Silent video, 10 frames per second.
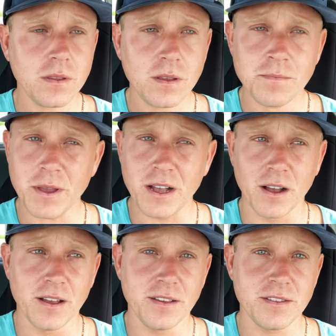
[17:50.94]

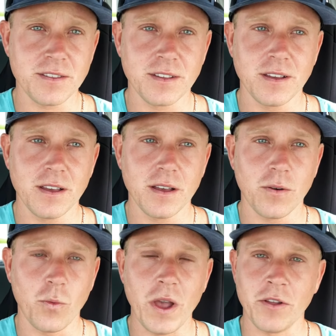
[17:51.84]
because
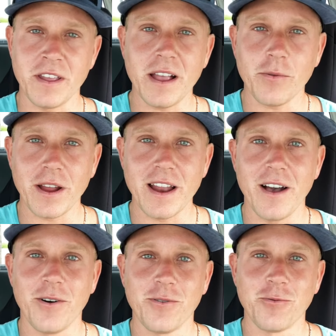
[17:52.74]
we all need it right now.